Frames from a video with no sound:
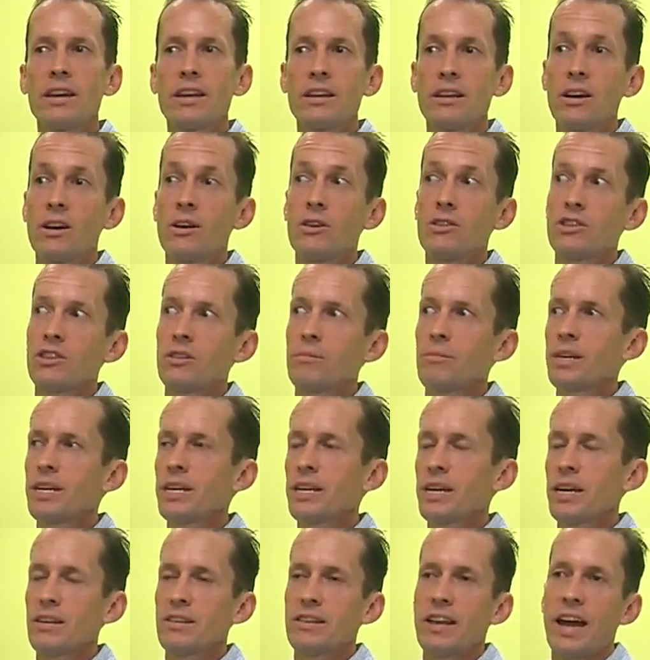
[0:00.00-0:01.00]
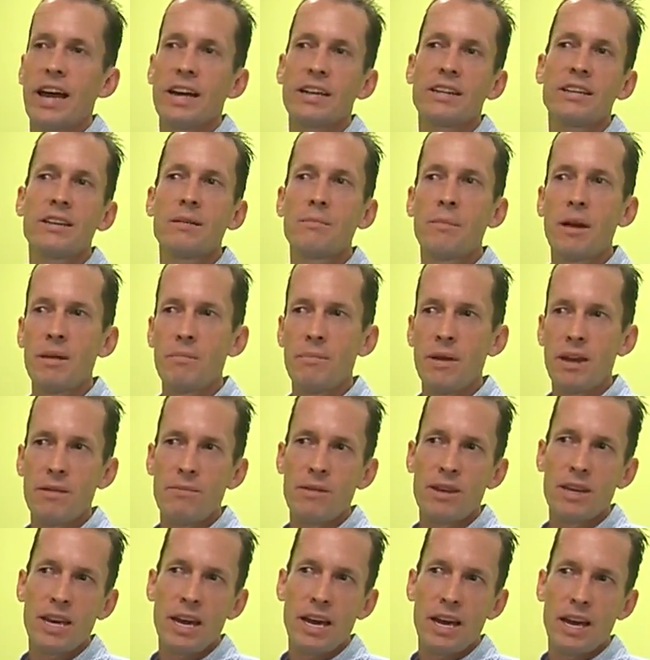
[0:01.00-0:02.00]
like, oh, somebody has hacked into my
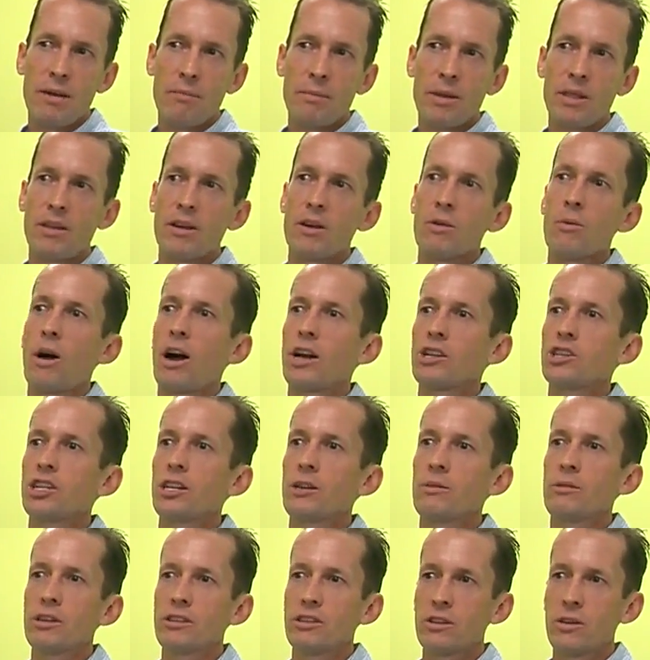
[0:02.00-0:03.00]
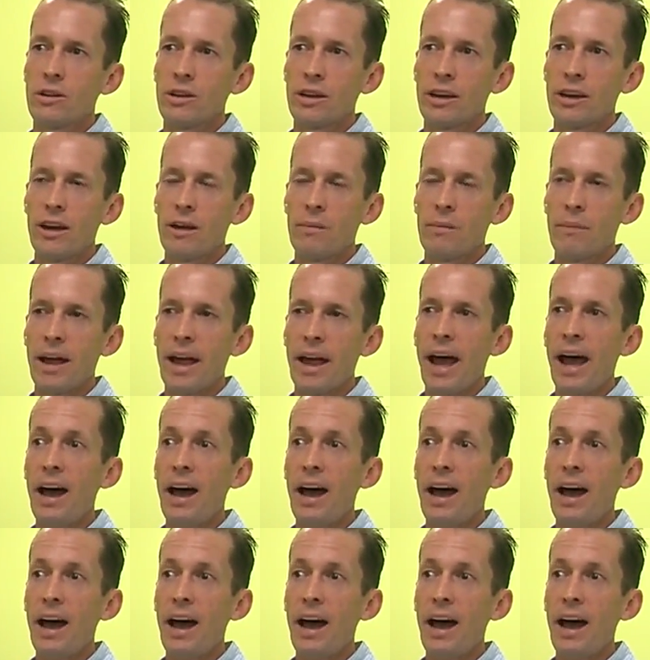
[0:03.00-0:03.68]
baby cam and they're watching what's going on in my